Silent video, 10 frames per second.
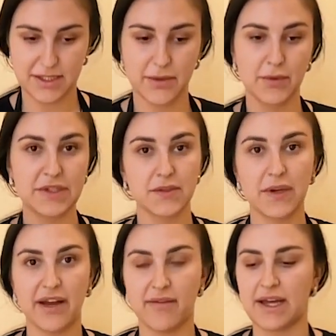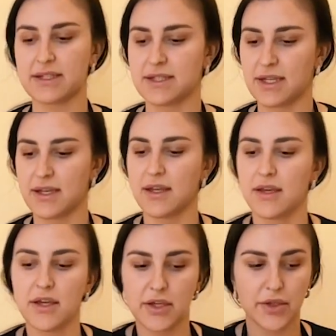Once you have that done,
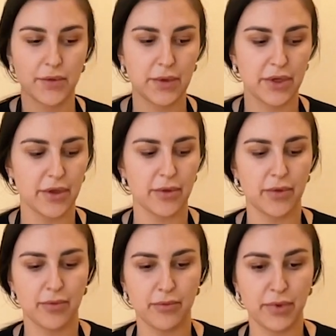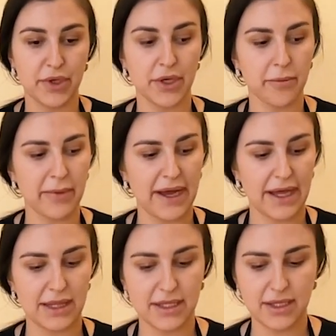you want to put your
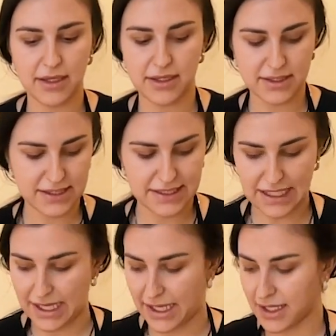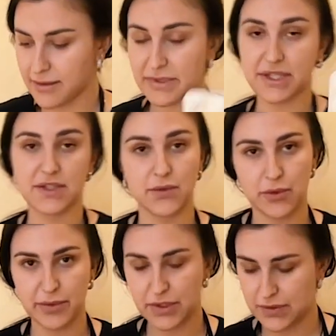palette aside because you will
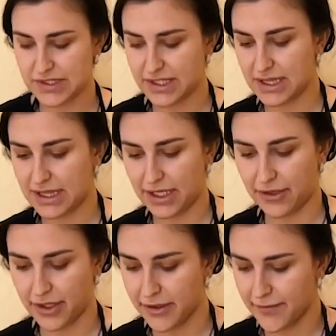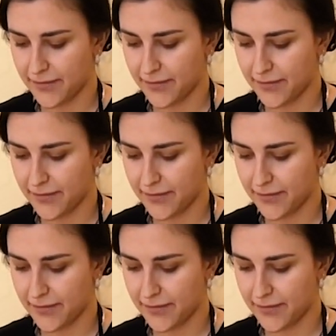be using it later.